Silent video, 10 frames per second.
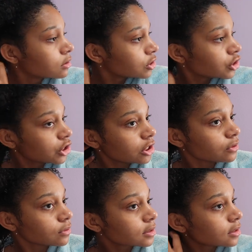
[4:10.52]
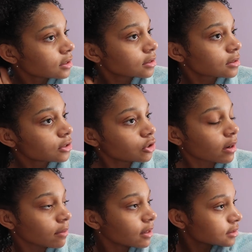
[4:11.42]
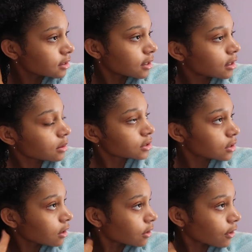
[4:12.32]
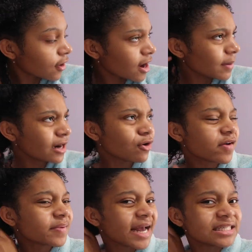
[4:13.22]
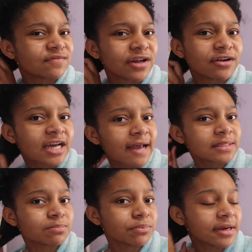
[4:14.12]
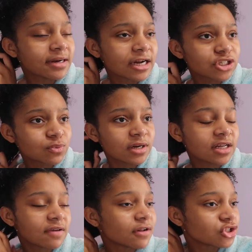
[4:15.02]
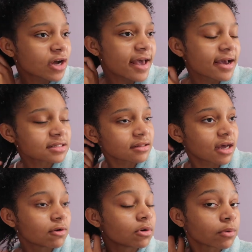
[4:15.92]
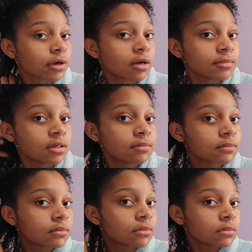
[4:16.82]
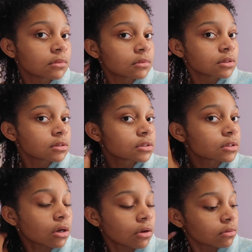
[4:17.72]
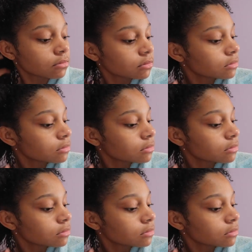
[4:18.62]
she uses this, she recommends it, it looks good on her hair. I mean, I know everybody has different hair types, but I just wanted to give it a try because I thought it would work on me. So